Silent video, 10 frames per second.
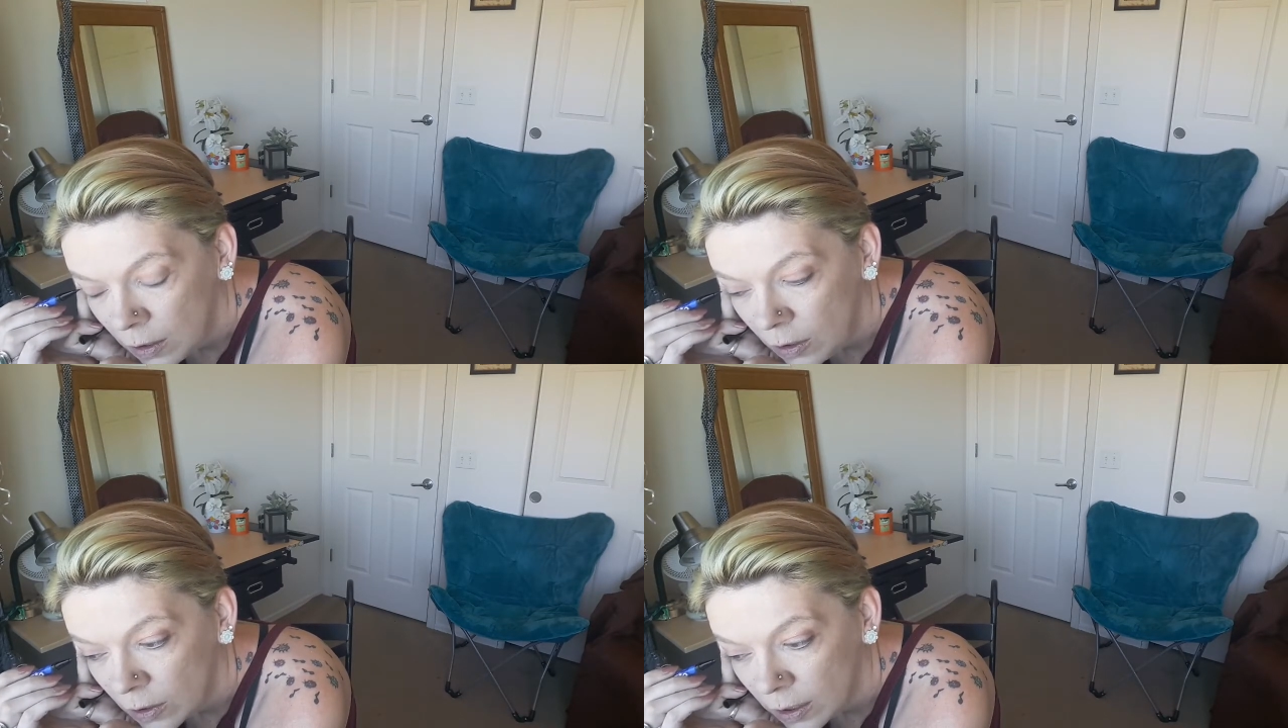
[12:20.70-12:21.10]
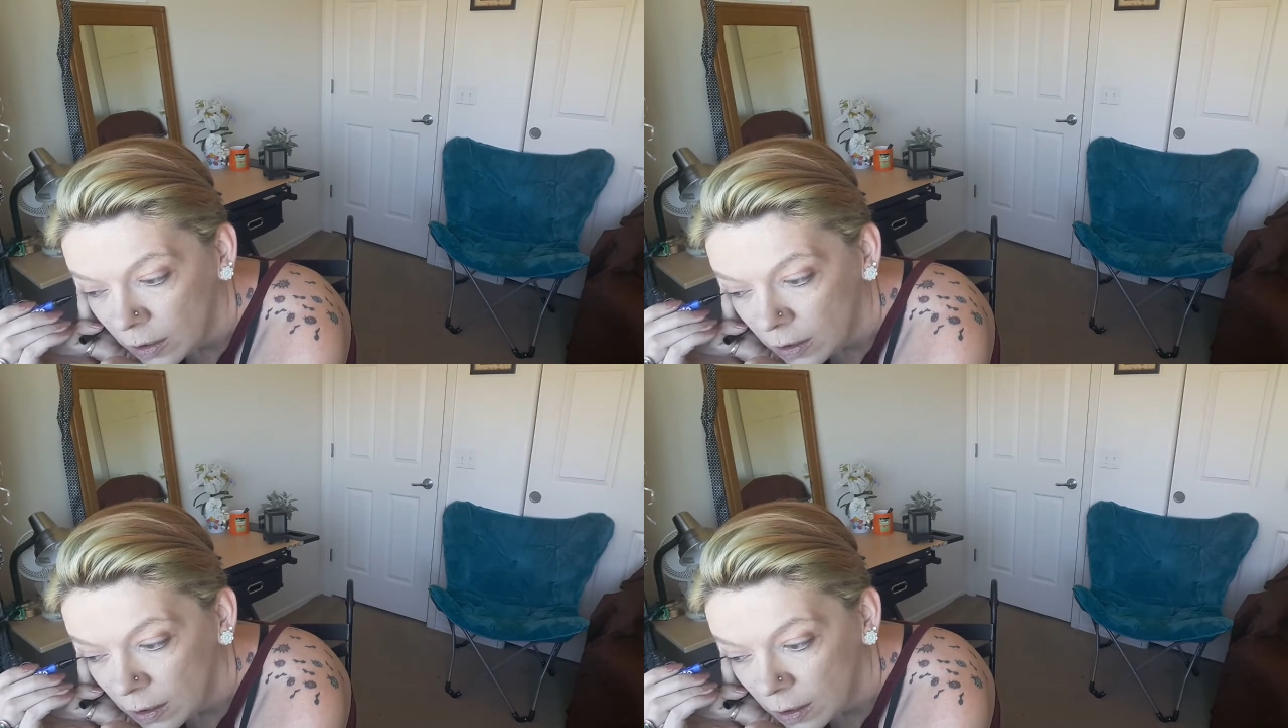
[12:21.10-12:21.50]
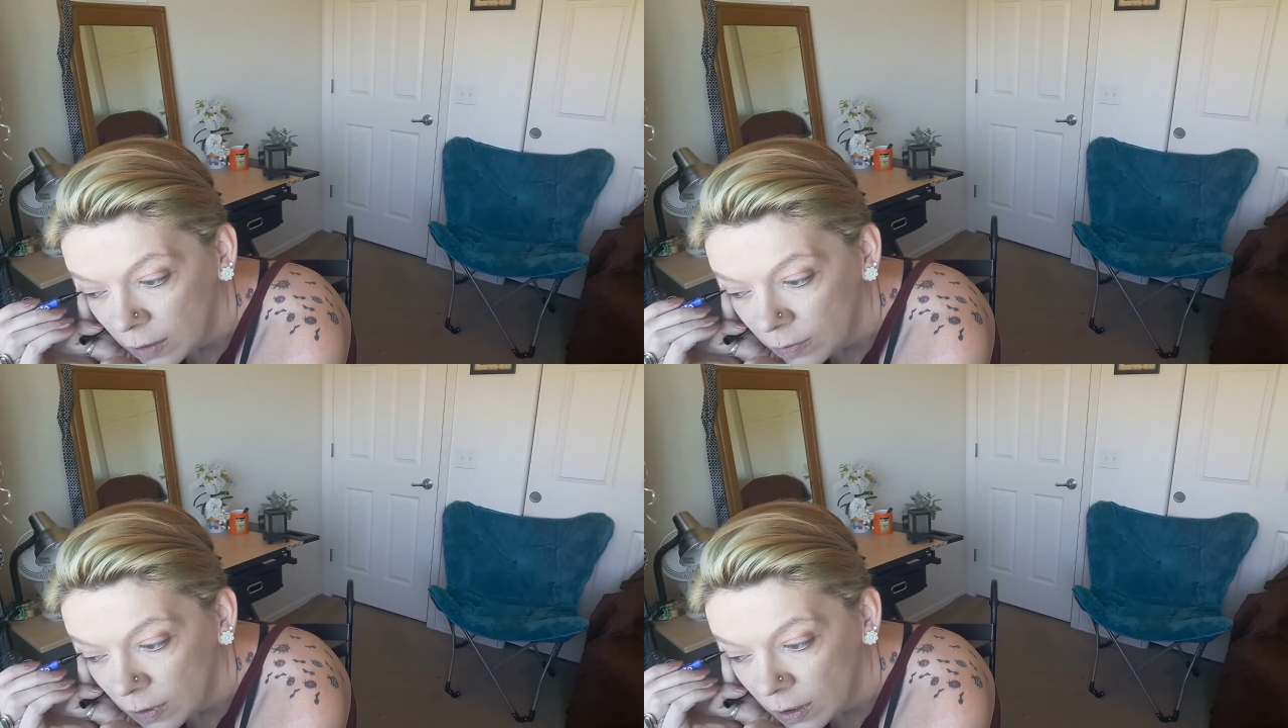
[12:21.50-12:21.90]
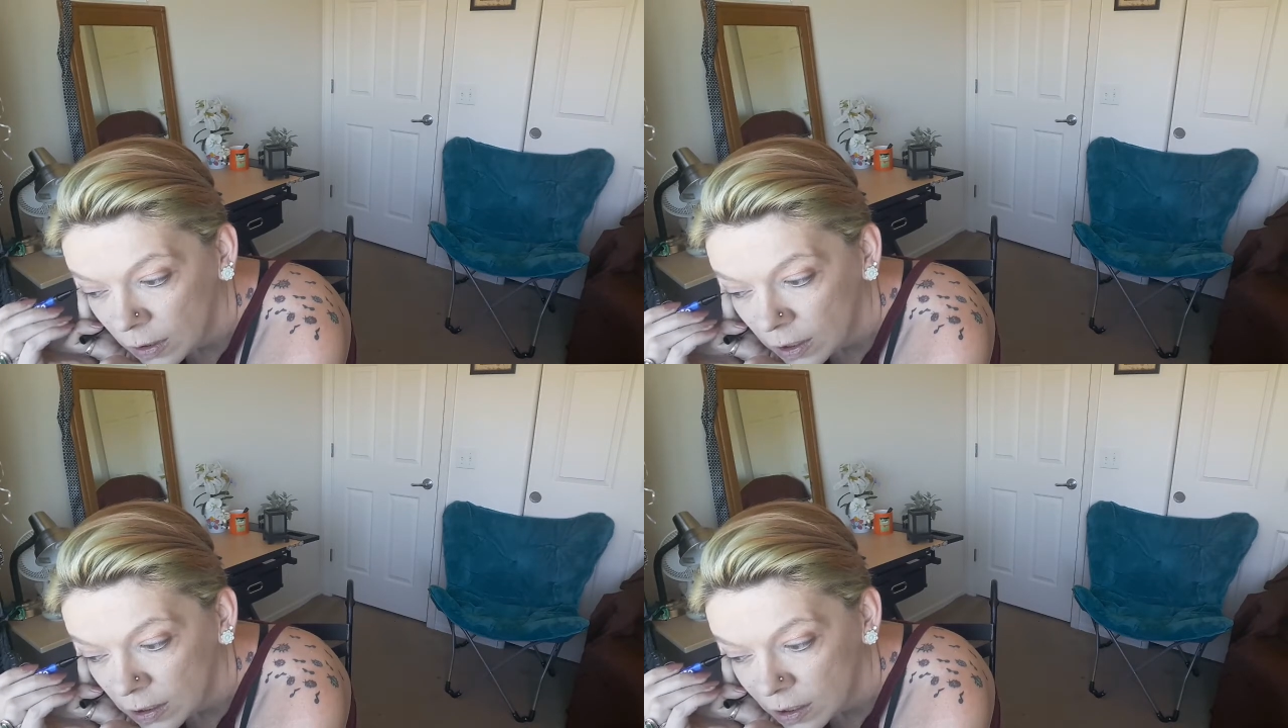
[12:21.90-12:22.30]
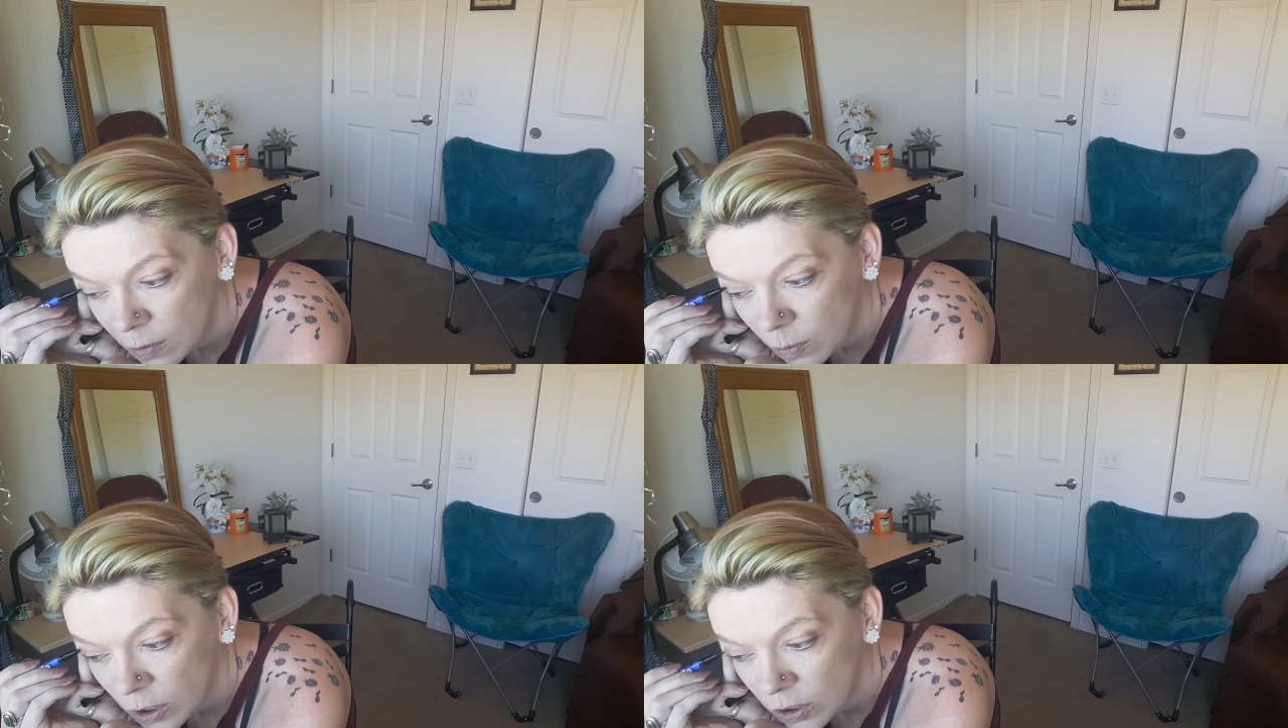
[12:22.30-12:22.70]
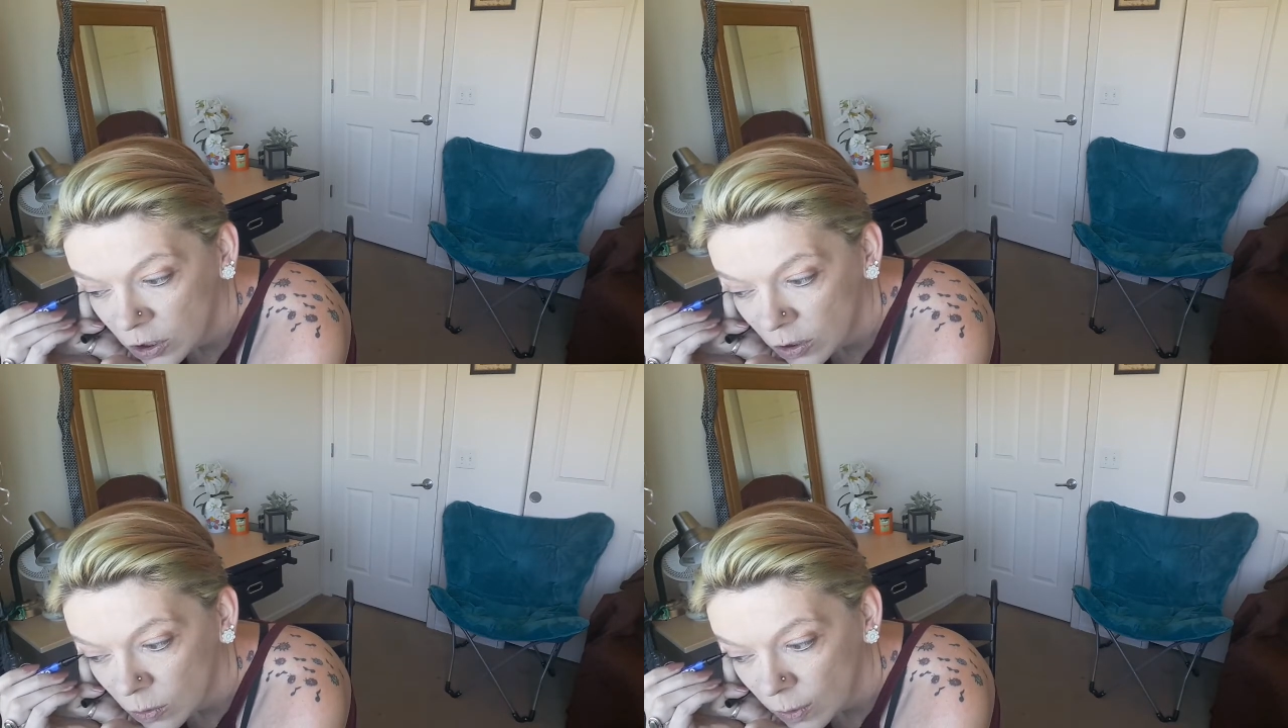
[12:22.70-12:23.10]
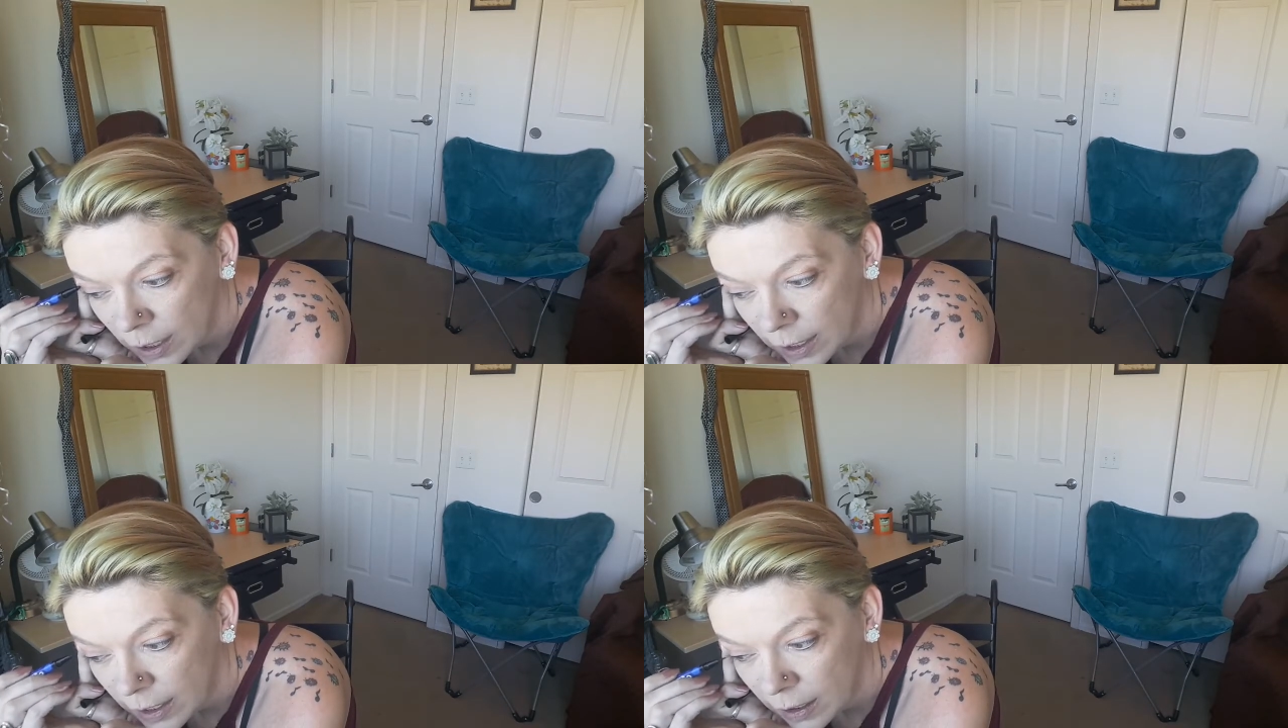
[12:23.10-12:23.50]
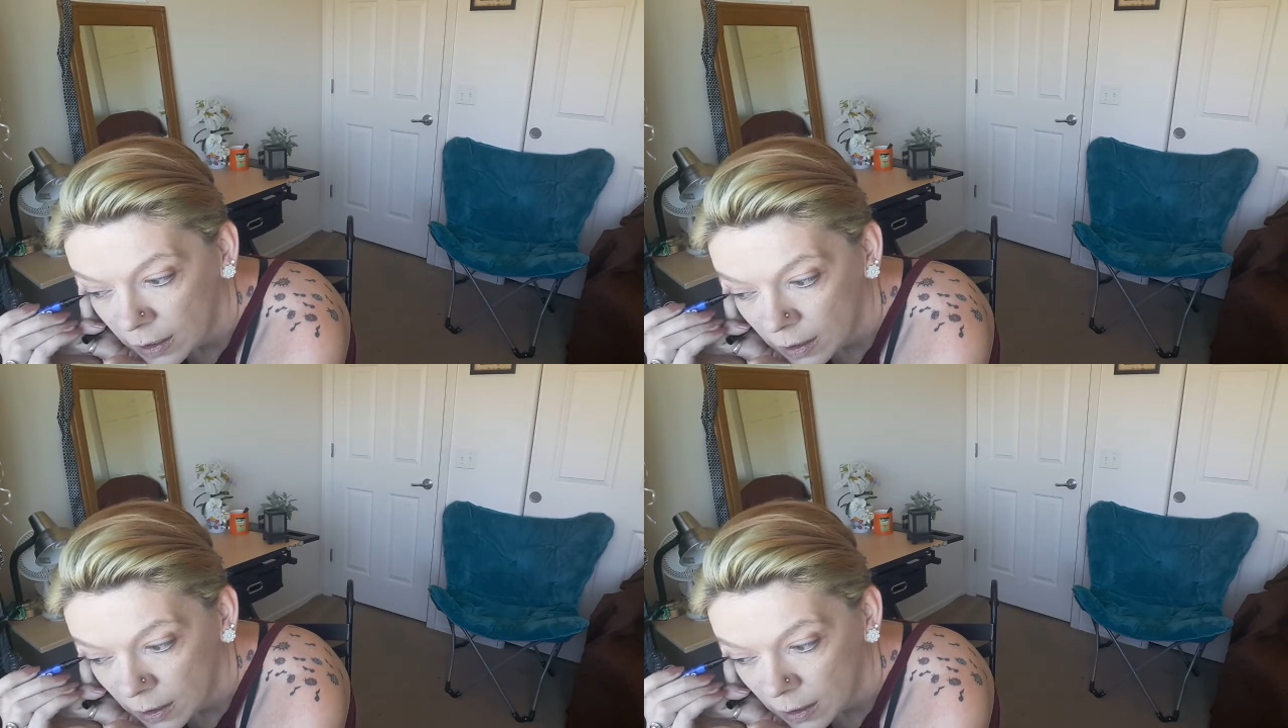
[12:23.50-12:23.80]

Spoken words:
you can definitely smudge your way